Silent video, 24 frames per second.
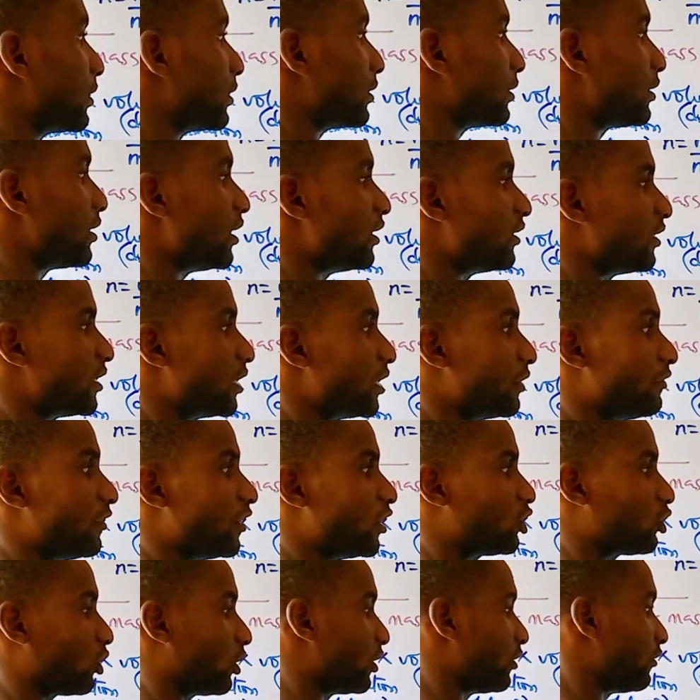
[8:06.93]
this
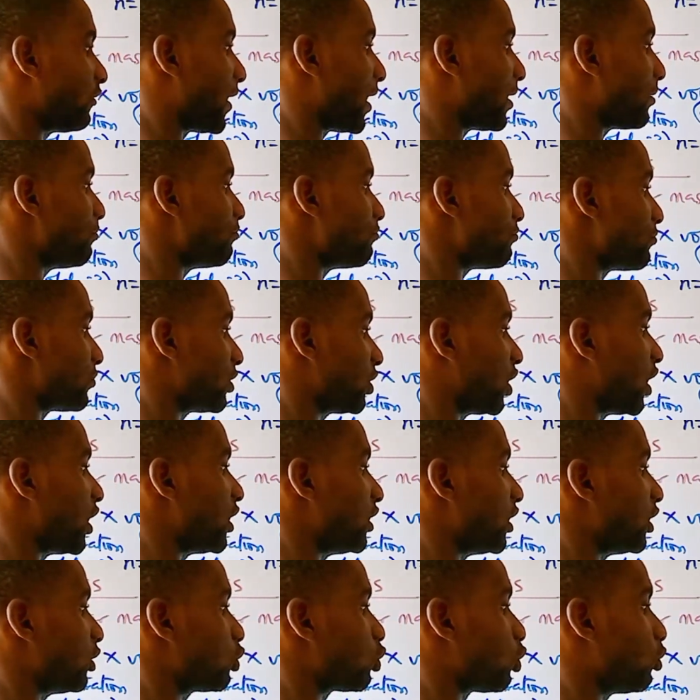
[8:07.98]
division. If I change
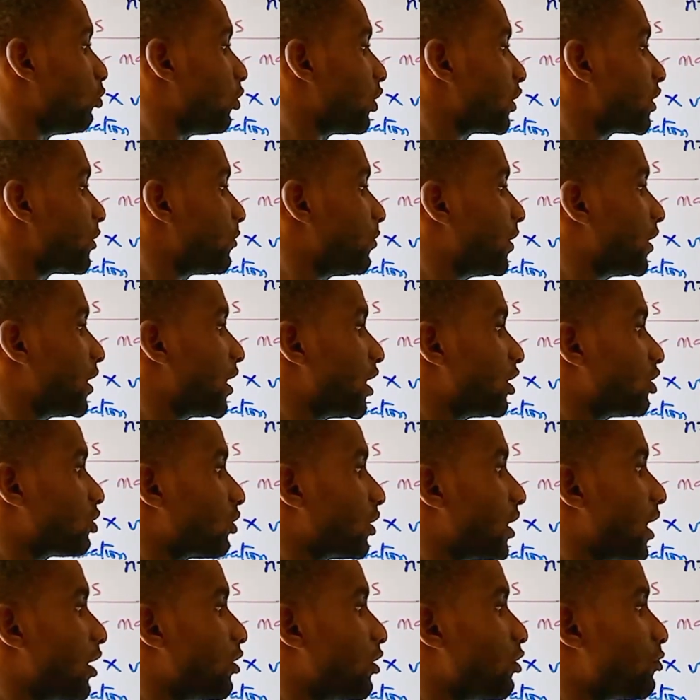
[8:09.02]
it to
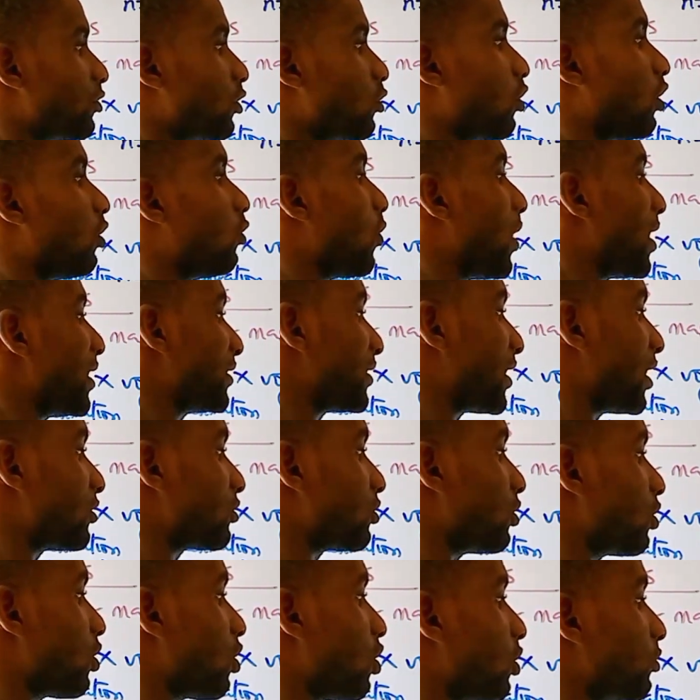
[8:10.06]
multiplication, that will be what?
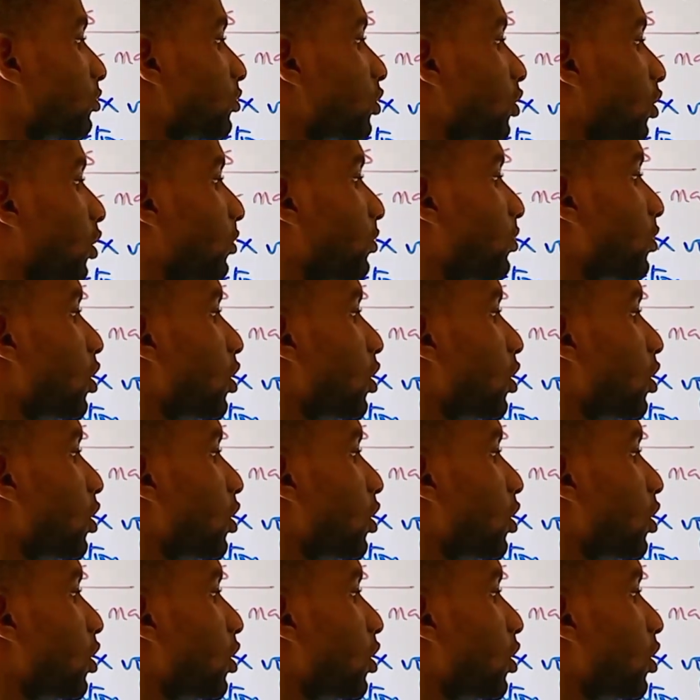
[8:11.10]
1000 comes up